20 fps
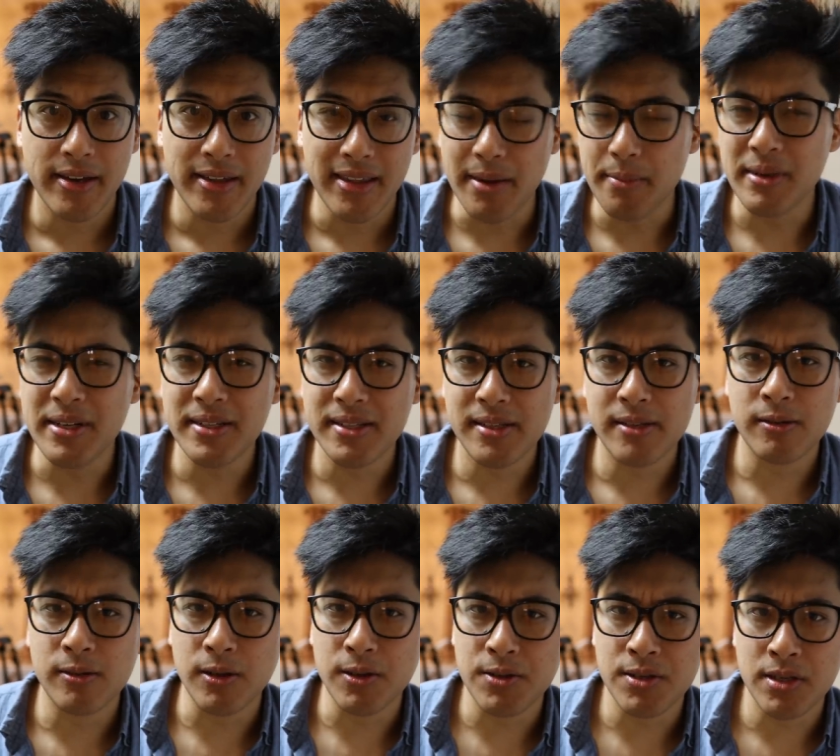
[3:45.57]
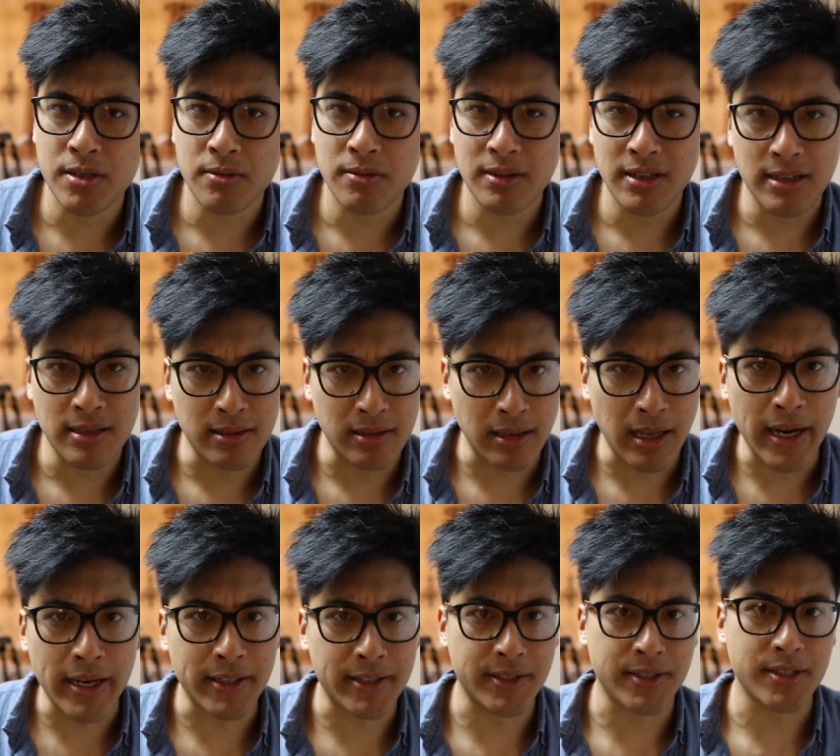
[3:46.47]
That means they're also the
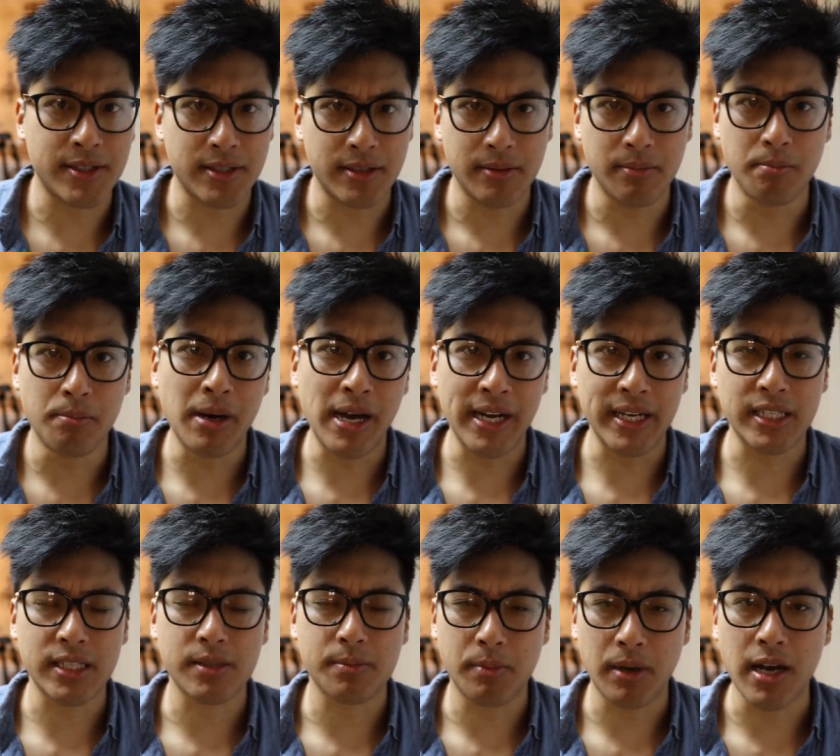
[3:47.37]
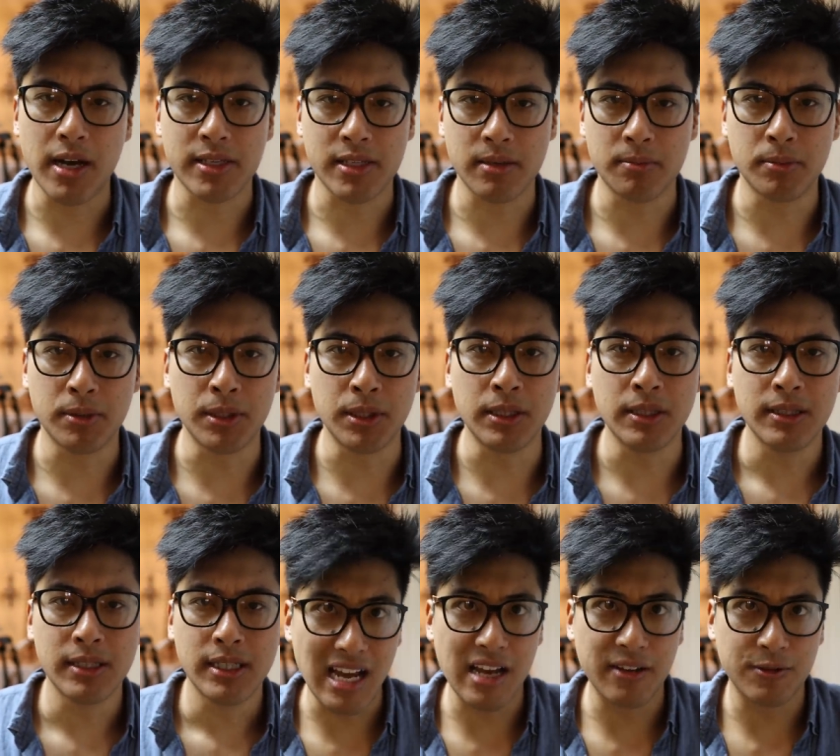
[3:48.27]
lightest bikes possible.
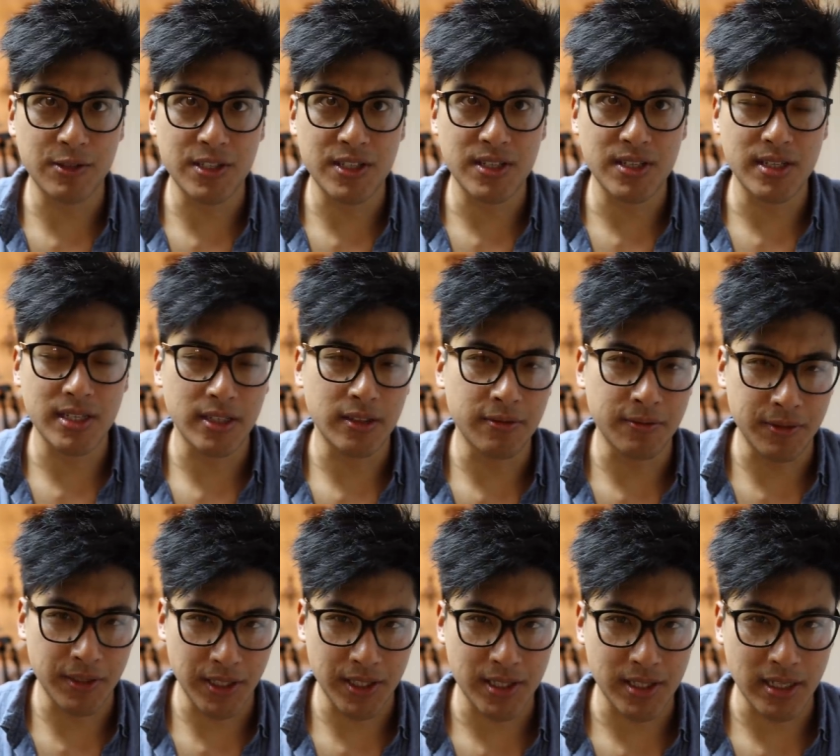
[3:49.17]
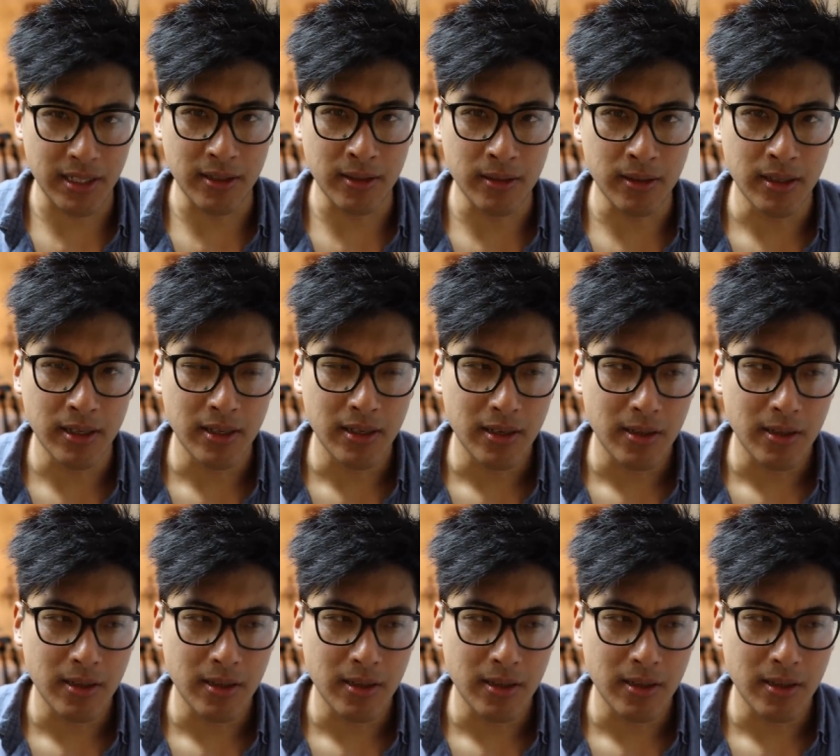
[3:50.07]
An average steel fix gear